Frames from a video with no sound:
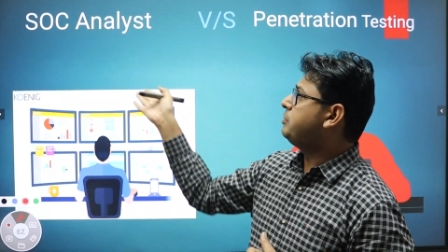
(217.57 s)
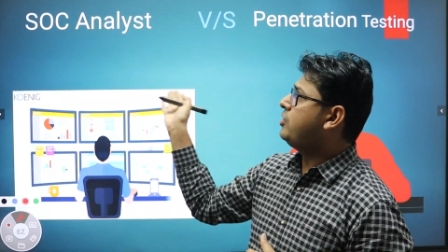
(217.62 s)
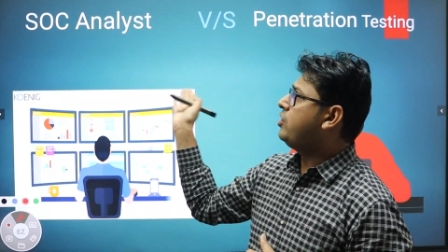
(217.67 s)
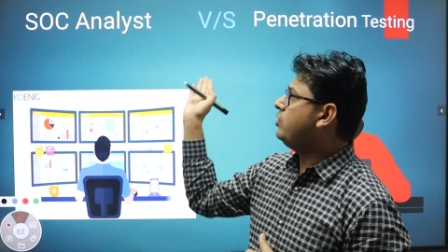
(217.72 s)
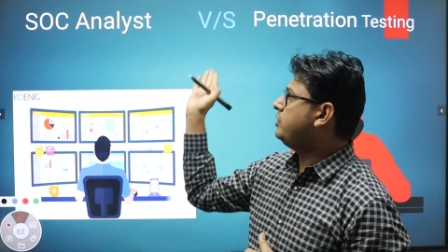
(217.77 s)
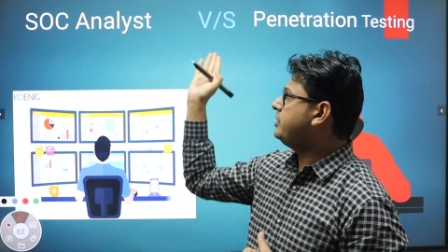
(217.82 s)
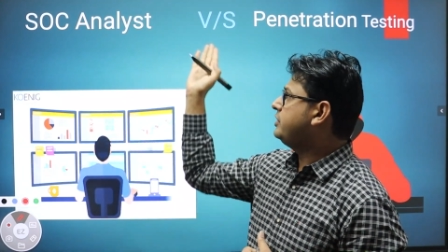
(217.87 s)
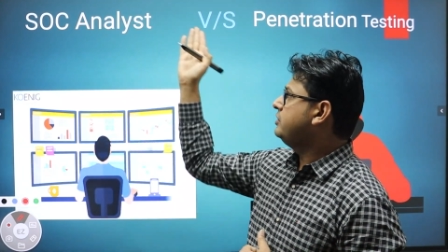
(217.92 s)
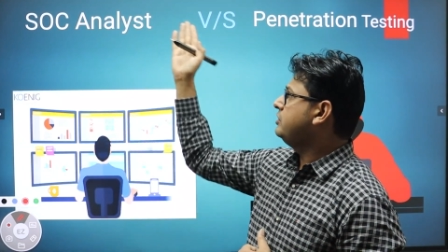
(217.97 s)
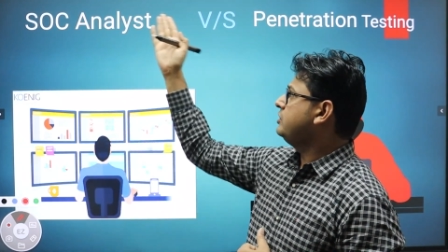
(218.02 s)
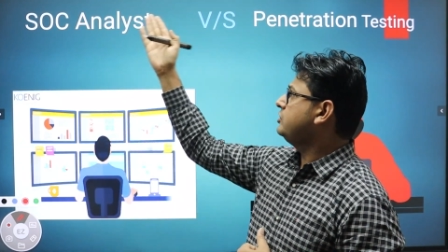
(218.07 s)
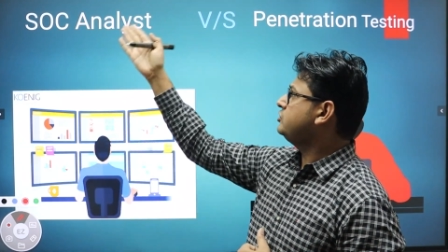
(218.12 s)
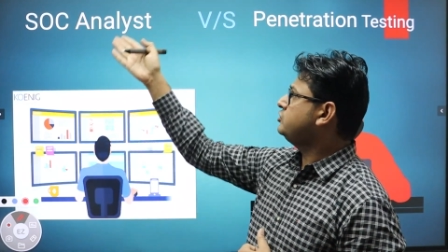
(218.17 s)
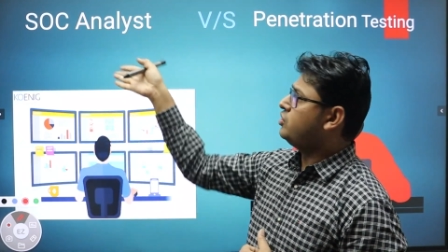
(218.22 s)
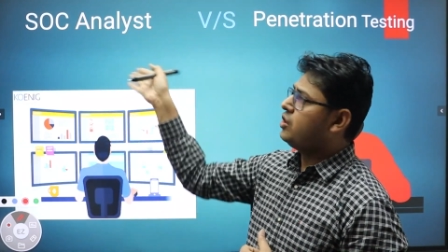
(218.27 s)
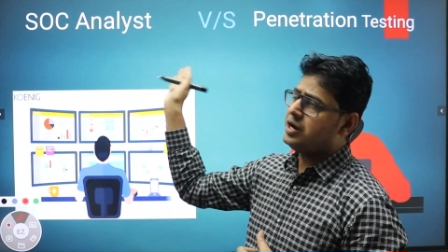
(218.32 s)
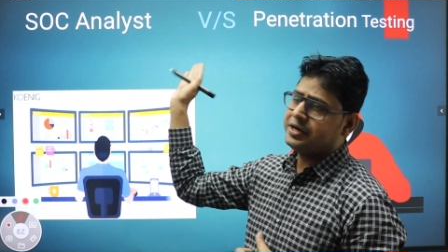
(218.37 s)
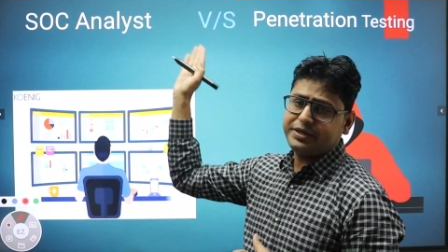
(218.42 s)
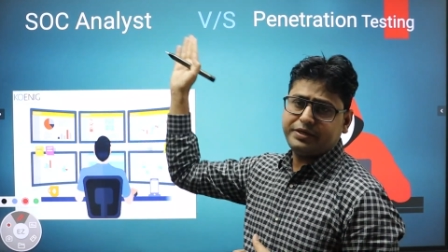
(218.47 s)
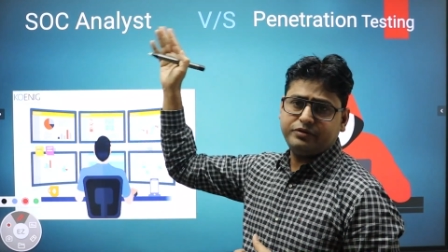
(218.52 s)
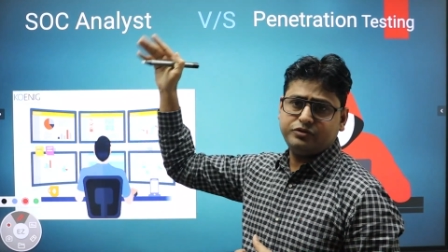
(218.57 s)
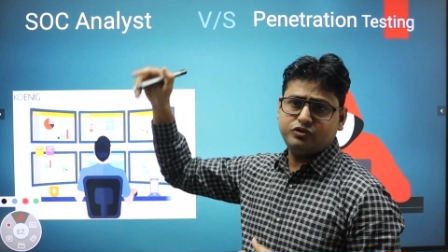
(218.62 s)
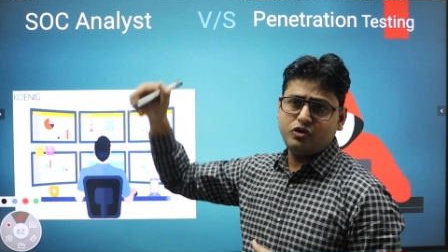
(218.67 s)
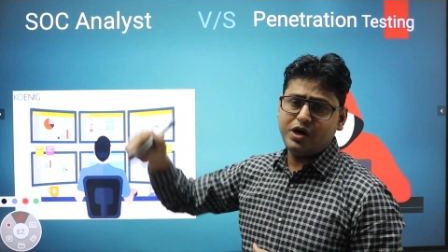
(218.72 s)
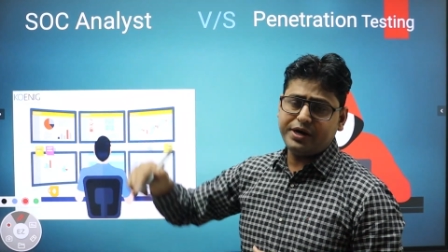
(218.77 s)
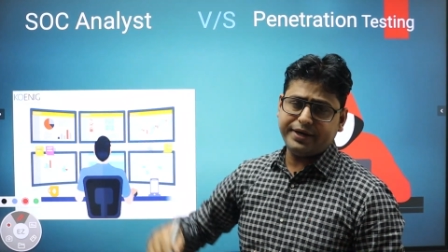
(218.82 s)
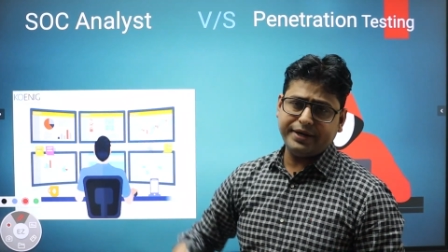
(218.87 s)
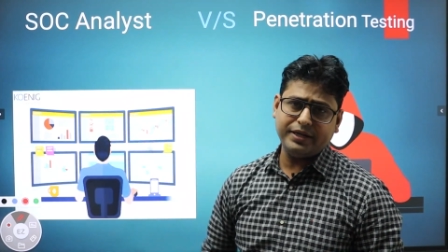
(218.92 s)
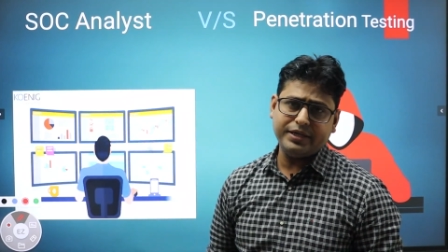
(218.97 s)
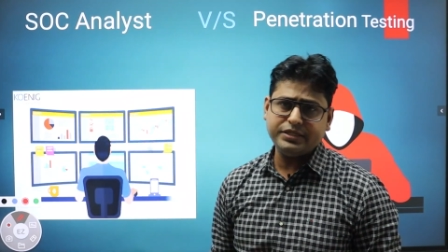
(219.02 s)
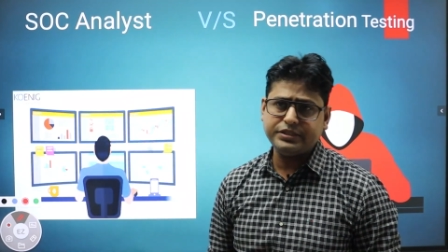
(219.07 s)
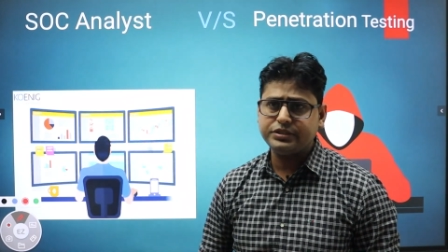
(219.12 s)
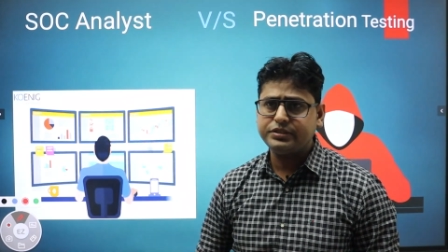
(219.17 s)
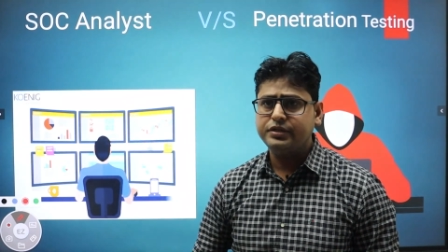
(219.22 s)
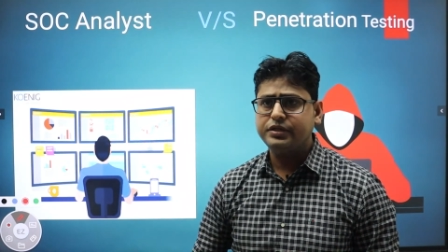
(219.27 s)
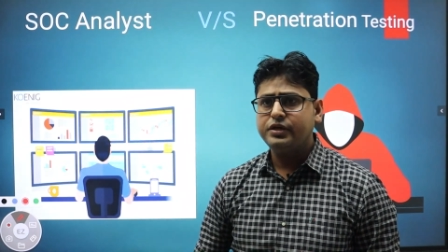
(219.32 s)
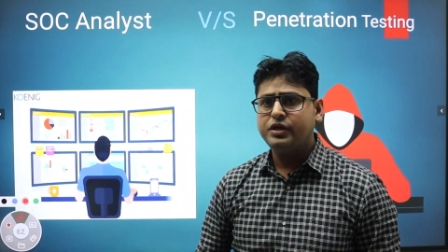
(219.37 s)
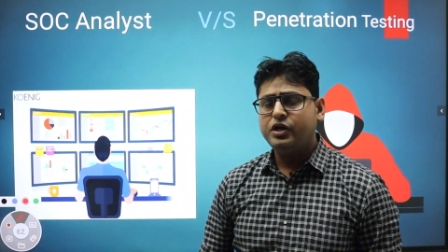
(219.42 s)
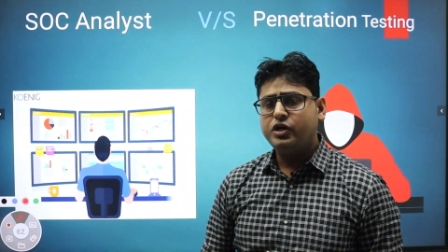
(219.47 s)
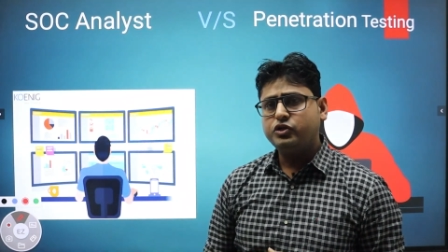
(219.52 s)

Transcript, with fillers: about SOC, SOC analyst,